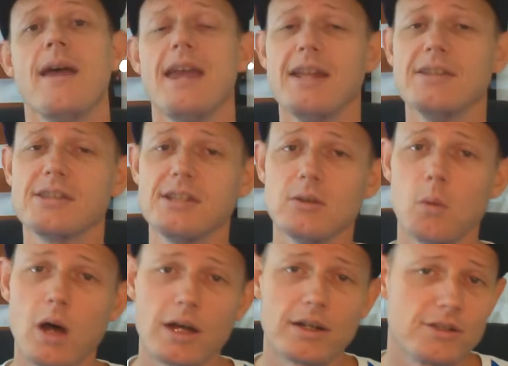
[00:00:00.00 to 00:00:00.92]
in
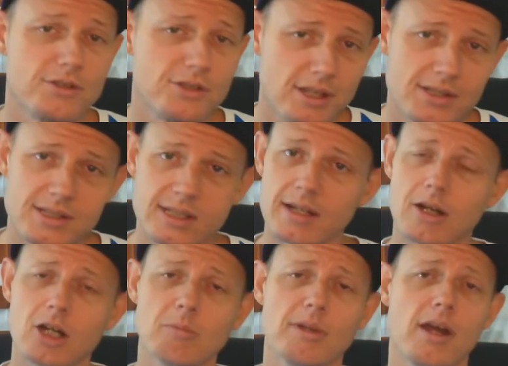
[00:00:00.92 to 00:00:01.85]
Stillwater just to get
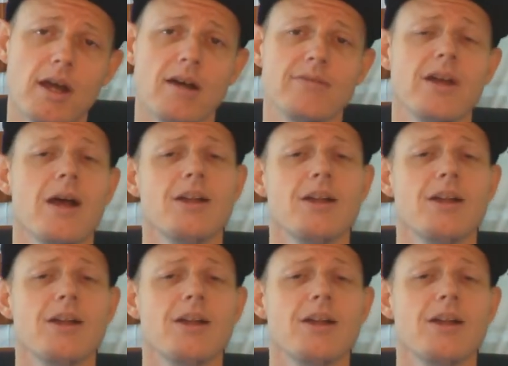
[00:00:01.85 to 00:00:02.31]
Herman off,